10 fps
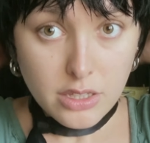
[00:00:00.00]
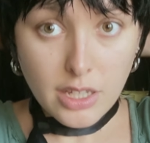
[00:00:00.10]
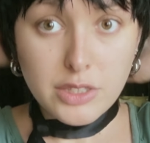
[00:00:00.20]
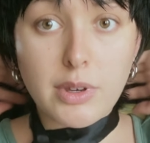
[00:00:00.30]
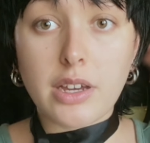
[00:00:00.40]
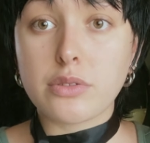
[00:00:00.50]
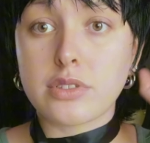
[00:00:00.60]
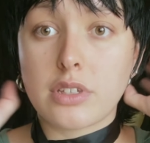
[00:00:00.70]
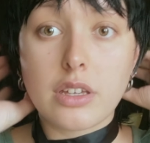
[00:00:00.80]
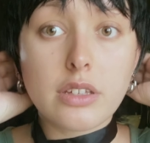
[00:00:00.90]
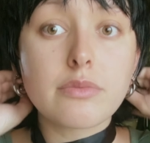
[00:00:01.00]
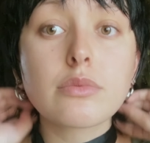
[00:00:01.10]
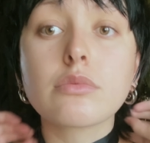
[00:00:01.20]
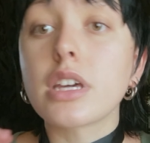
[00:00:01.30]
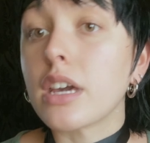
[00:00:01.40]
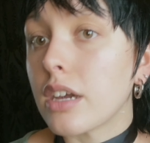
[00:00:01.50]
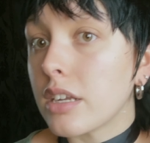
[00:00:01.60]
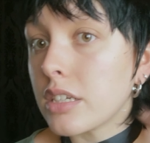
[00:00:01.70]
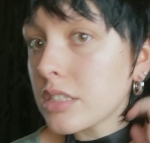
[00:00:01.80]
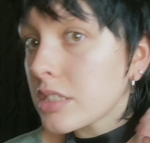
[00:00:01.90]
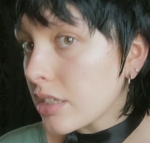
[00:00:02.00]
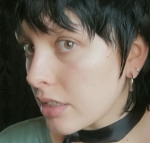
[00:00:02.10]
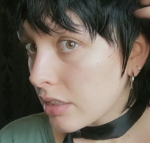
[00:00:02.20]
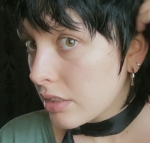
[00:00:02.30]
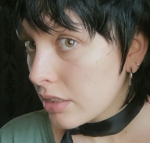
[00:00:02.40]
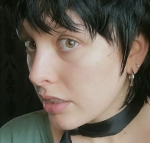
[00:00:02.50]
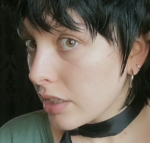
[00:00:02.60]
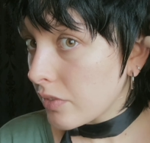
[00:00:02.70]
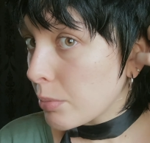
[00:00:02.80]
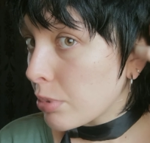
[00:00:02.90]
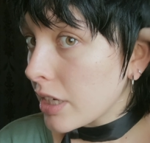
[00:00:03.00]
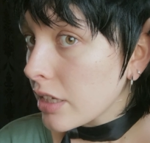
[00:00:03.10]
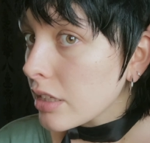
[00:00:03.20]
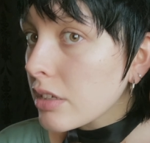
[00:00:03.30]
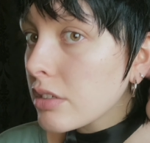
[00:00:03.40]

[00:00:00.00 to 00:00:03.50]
that's why I was like, okay, I need to give it a break.